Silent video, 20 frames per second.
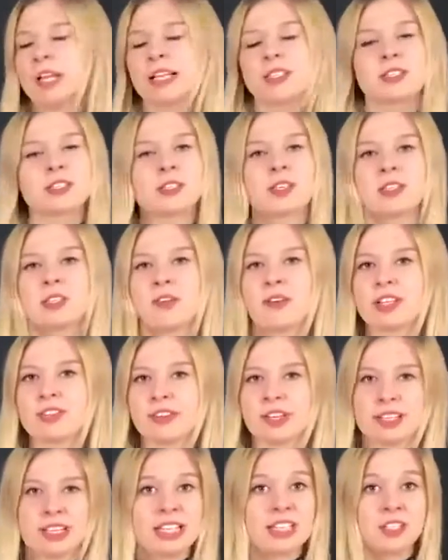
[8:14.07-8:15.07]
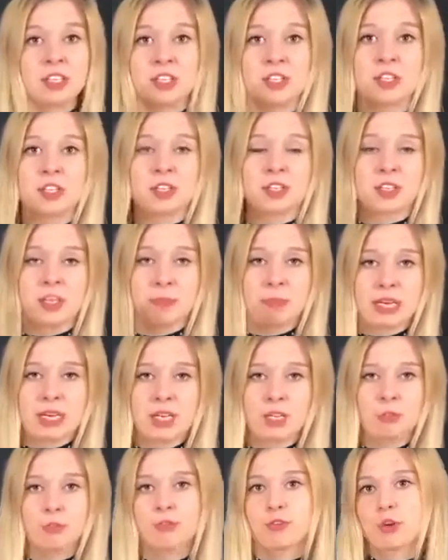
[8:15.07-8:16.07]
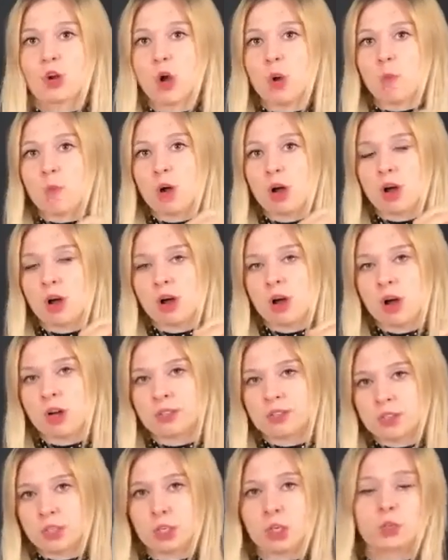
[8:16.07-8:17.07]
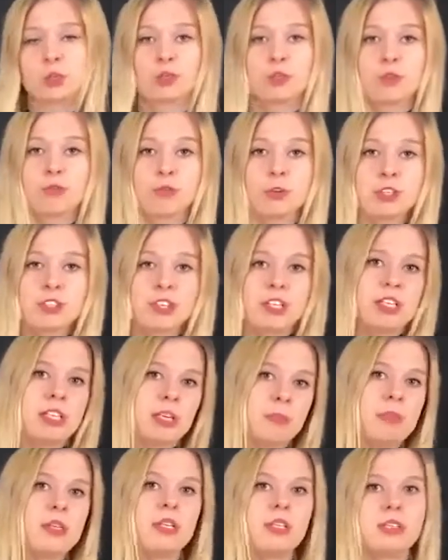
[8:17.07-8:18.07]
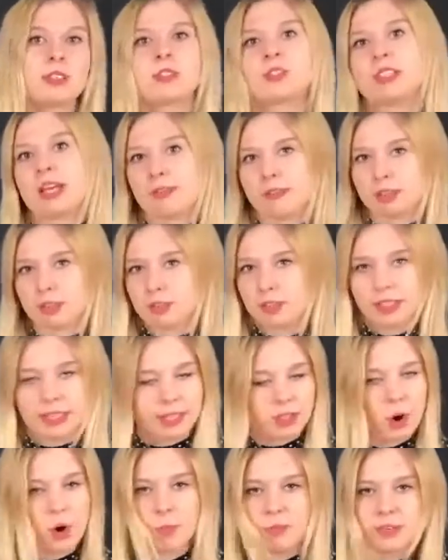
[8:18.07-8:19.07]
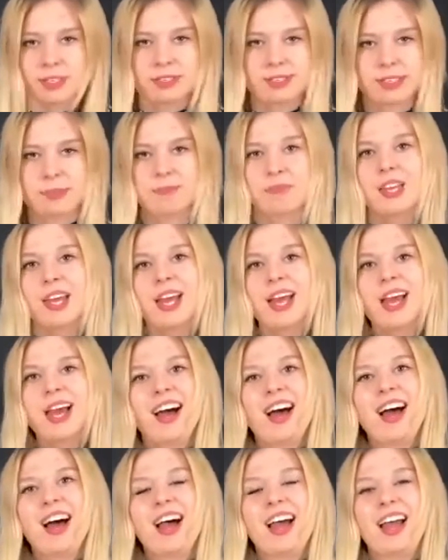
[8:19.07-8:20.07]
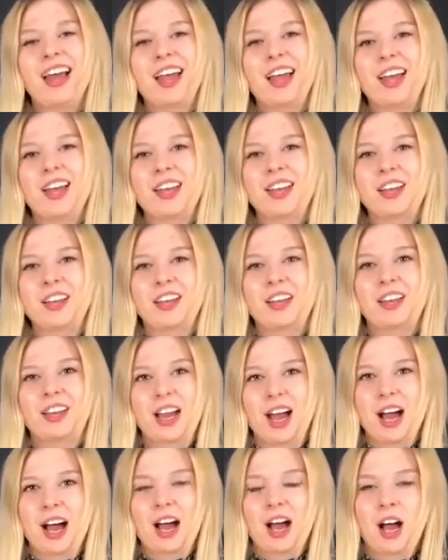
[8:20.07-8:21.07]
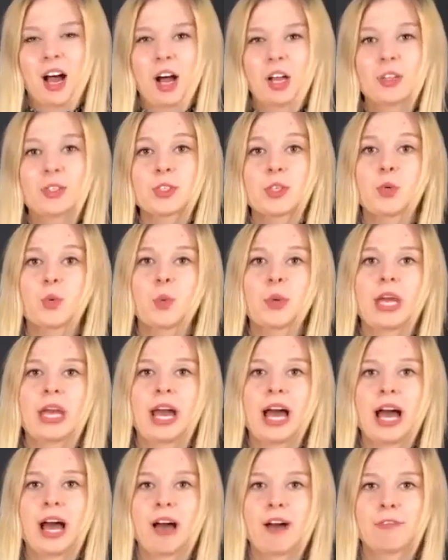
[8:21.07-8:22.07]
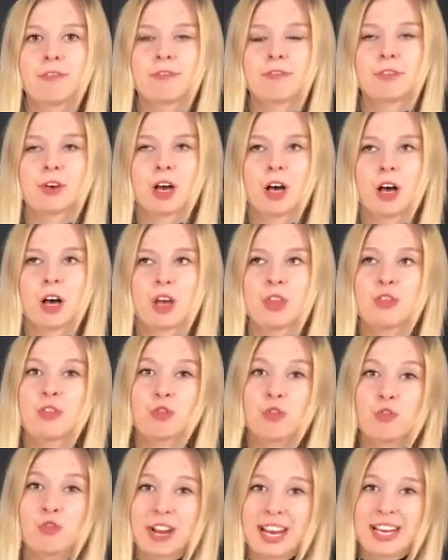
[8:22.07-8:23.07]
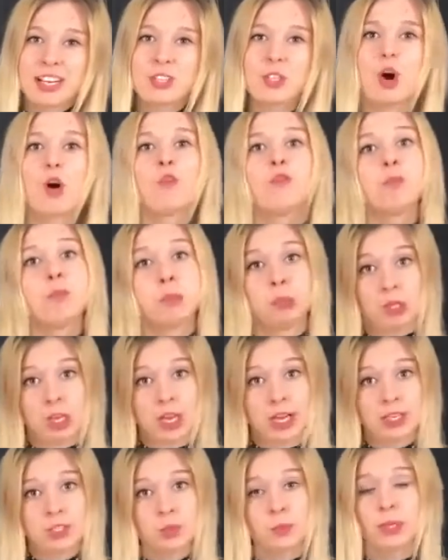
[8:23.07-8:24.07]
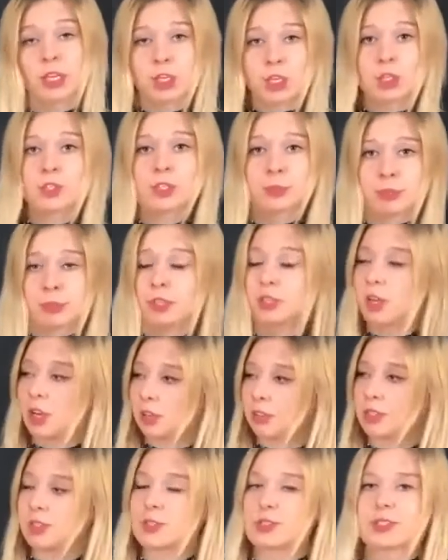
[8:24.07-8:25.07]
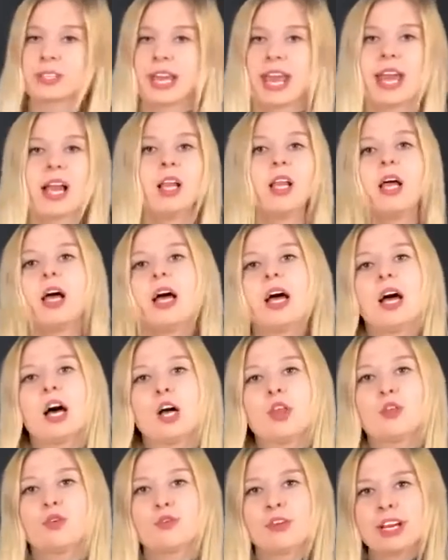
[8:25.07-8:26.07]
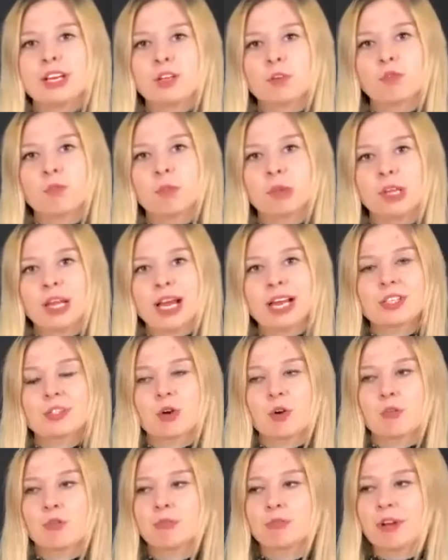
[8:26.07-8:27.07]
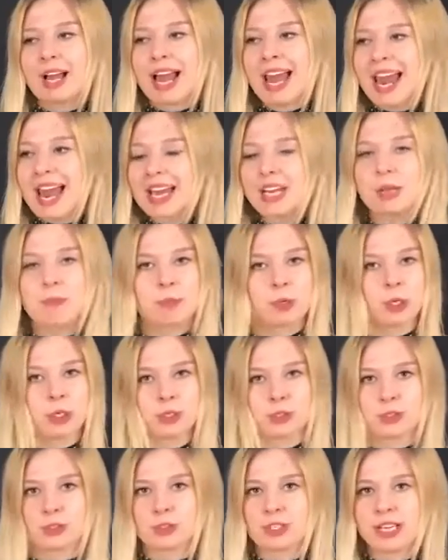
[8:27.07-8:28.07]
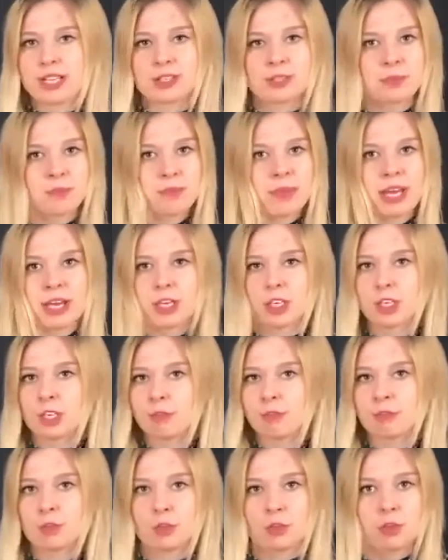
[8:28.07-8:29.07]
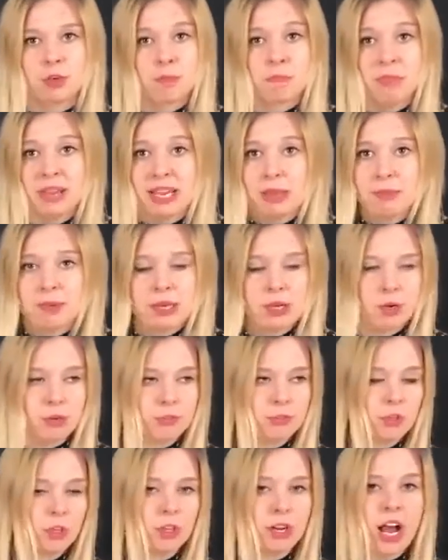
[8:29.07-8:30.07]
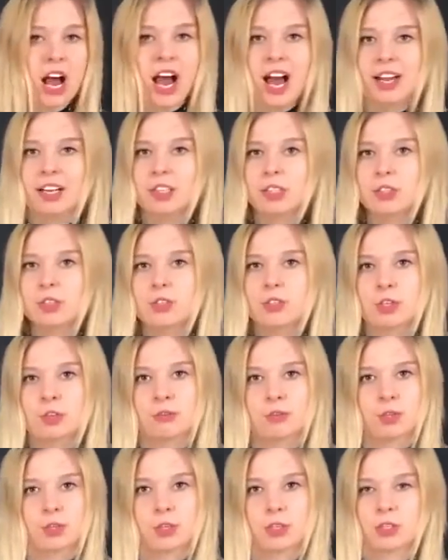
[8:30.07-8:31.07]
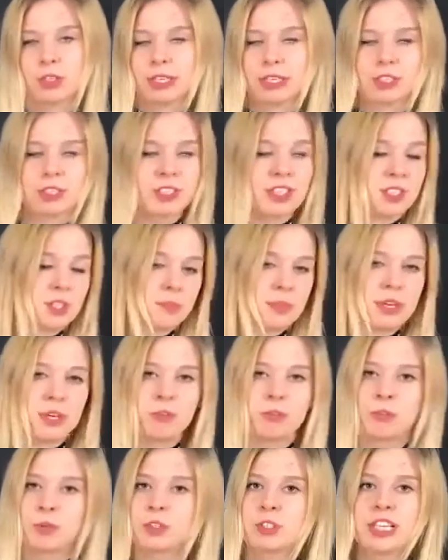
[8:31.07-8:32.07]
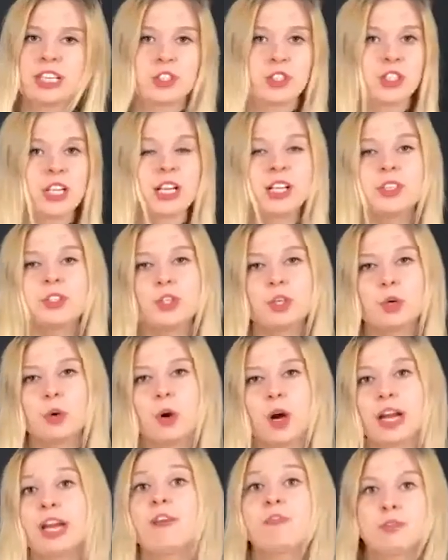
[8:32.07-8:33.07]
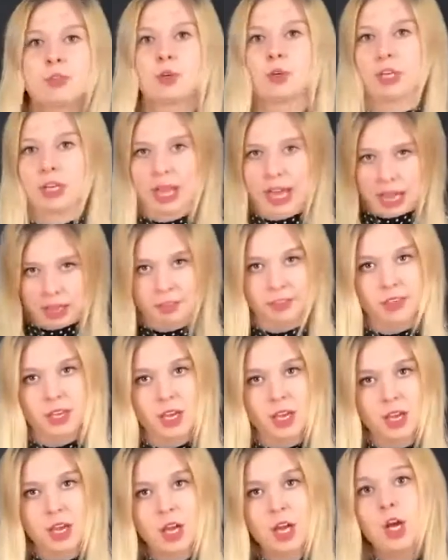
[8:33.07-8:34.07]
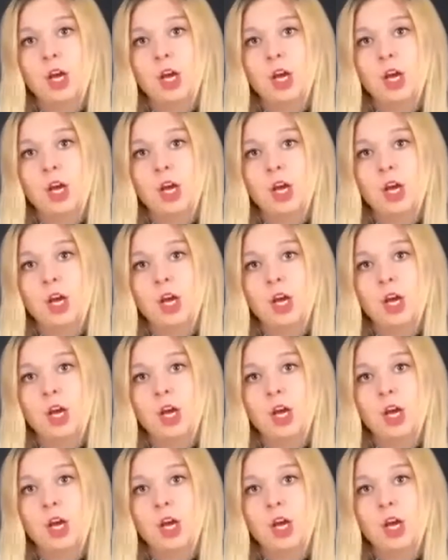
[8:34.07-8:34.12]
Let's divide it into the middle from 0 to 14. In the middle it's 7, like obviously. And yeah, also we have the rate of blood. We can also put it on the scale. The rate of blood of any person, doesn't matter if you're a baby or if you're an adult, if you're like, it doesn't matter what nationality you are, if you're healthy,